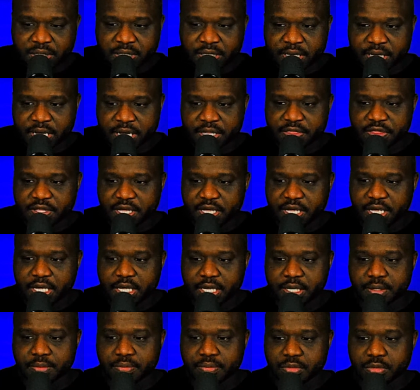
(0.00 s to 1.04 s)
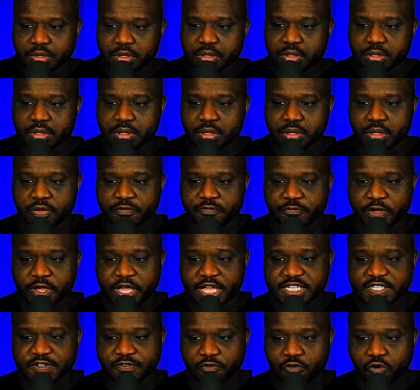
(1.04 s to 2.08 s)
And then
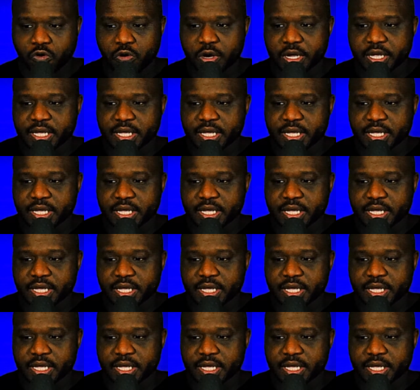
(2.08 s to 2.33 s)
Phase 4